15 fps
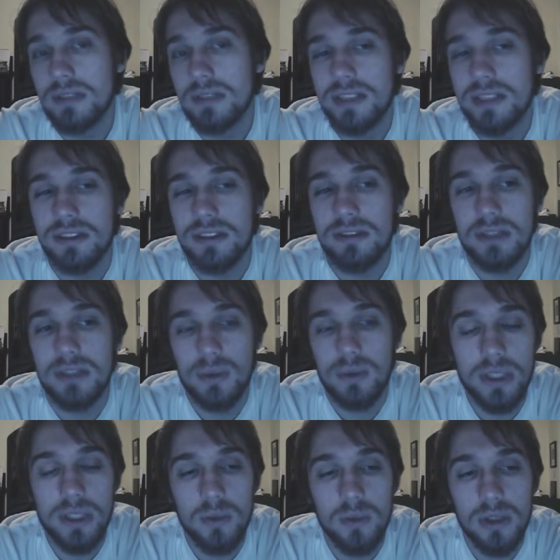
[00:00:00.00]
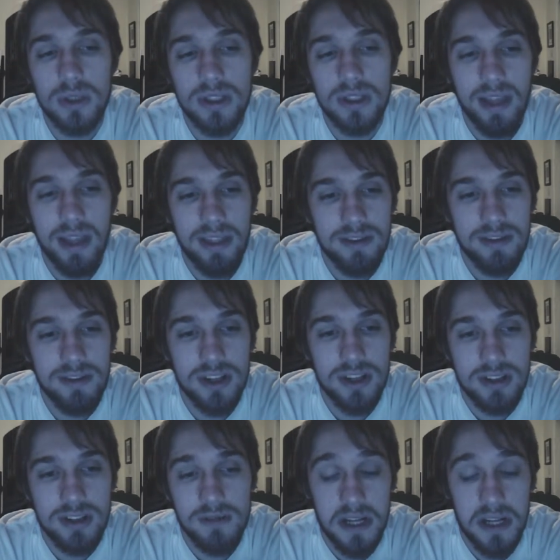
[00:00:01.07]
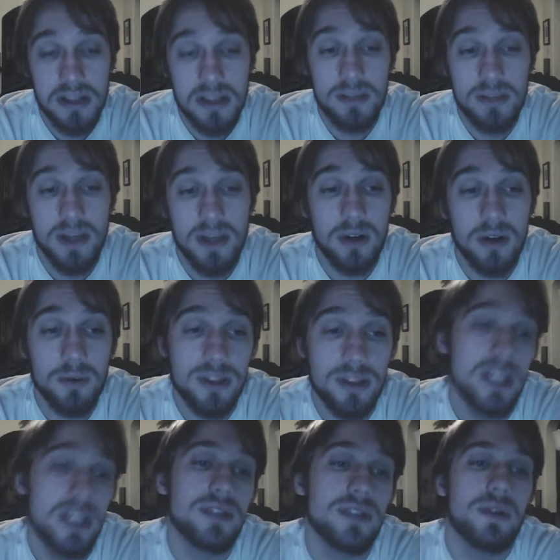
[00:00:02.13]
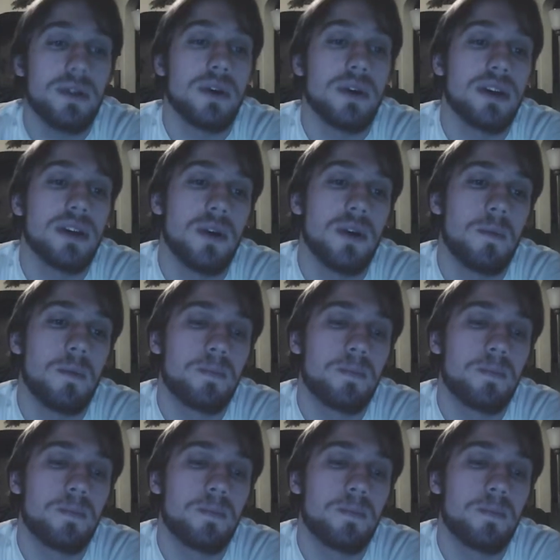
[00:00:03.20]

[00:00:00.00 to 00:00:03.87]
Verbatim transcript: It's just the real world, and they've just invented this medical procedure you can do.